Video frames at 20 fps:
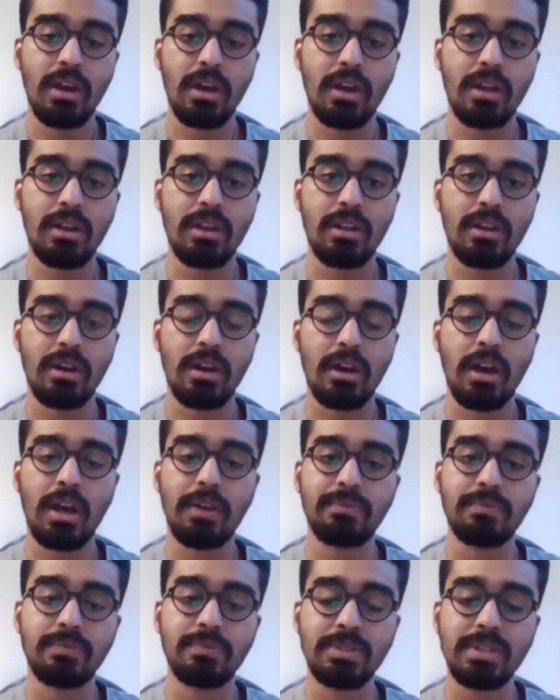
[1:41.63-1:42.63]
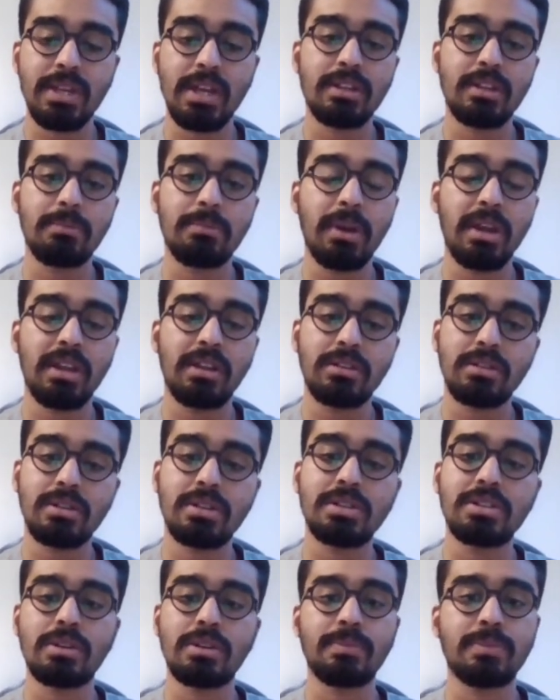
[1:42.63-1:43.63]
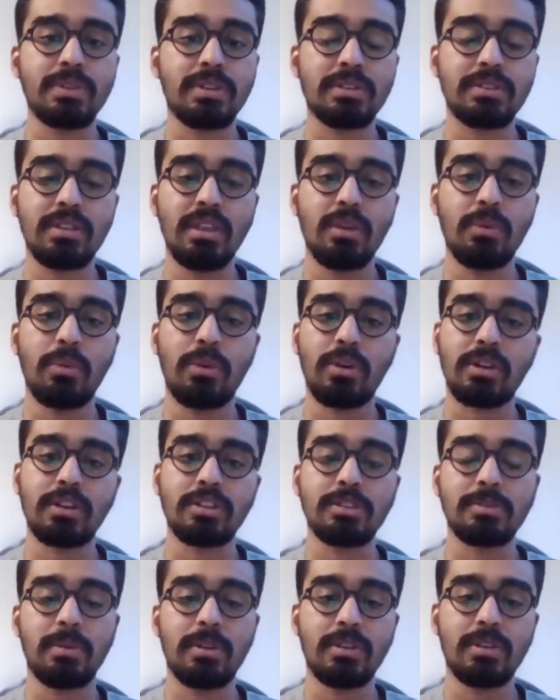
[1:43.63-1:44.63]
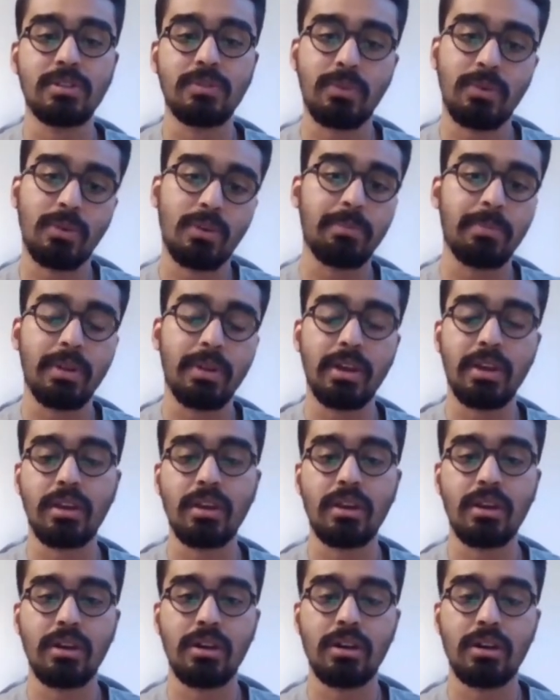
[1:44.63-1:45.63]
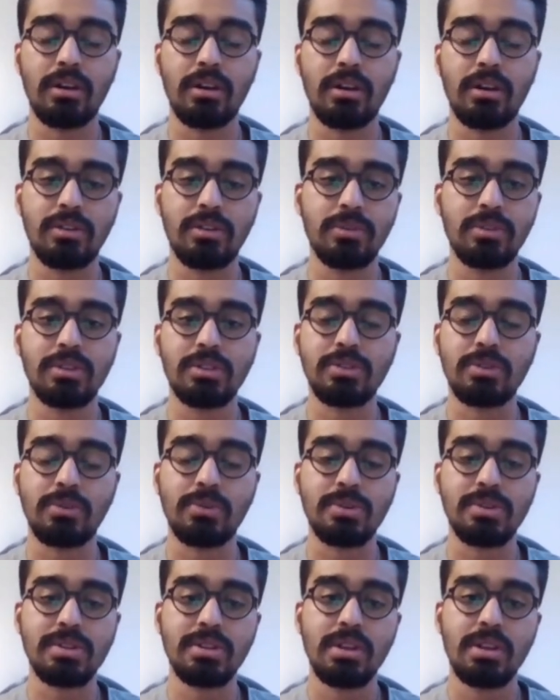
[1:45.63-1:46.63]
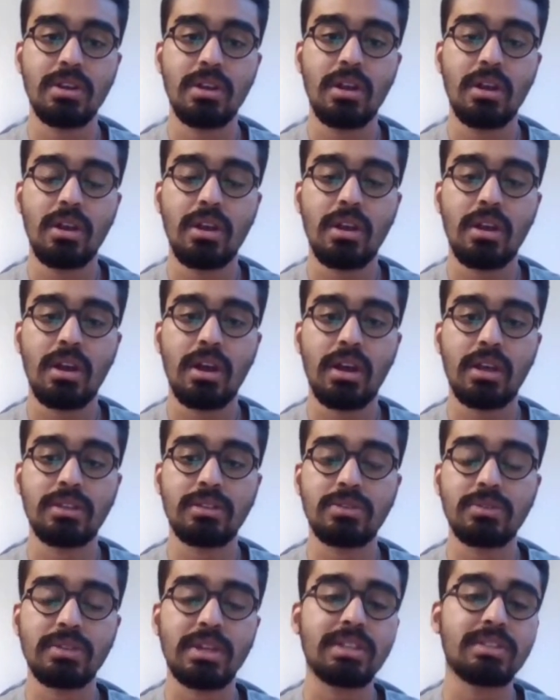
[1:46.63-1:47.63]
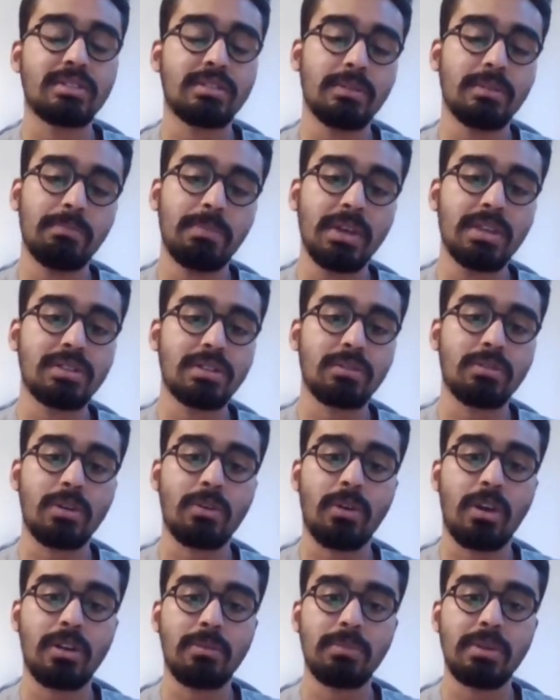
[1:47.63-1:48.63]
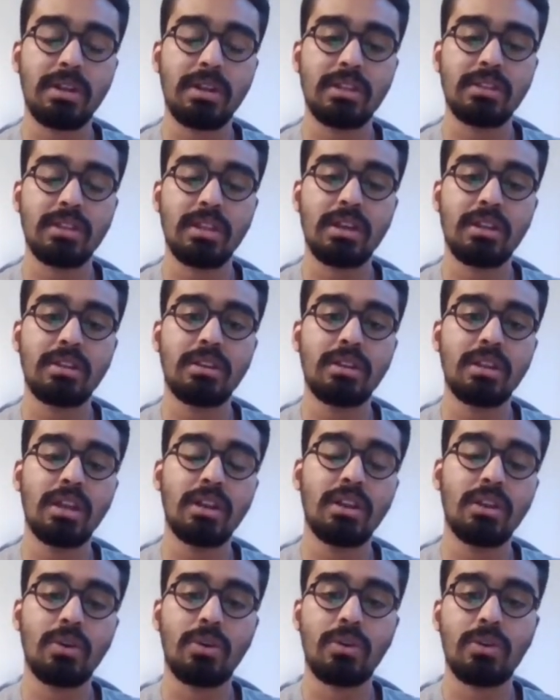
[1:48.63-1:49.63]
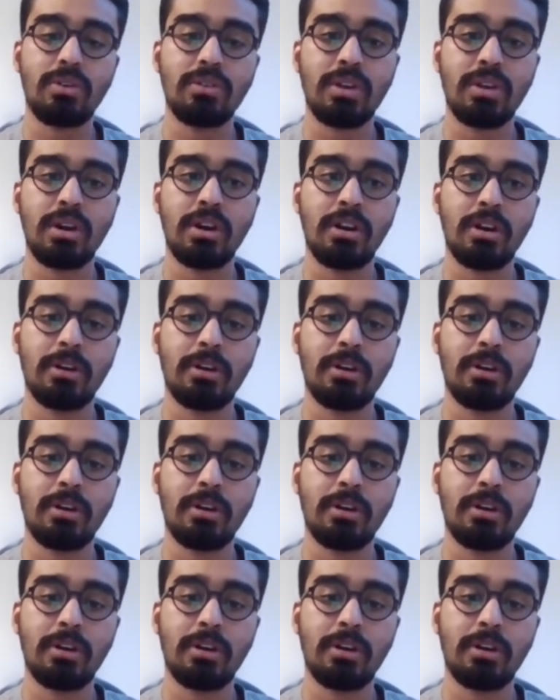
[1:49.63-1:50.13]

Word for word: and uh, i've cited my internships as the work experience for applying to this course and so that's the basic requirement and then in your